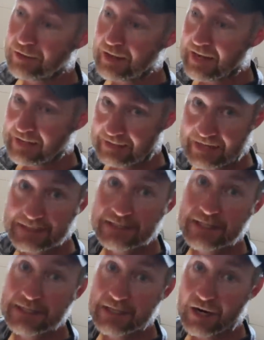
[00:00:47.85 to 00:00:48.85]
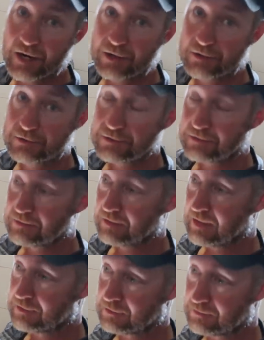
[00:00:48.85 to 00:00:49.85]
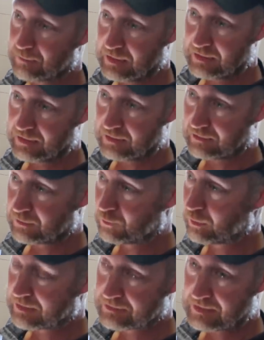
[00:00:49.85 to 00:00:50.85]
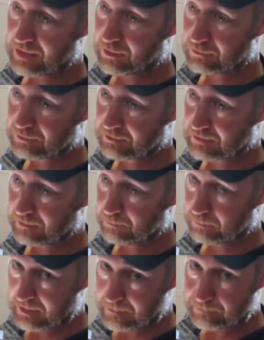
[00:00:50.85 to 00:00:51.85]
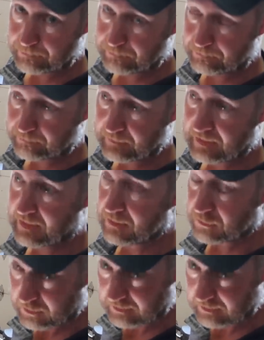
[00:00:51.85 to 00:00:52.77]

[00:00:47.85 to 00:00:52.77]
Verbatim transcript: At 18 yards, I just made a quick sound, just a bip, and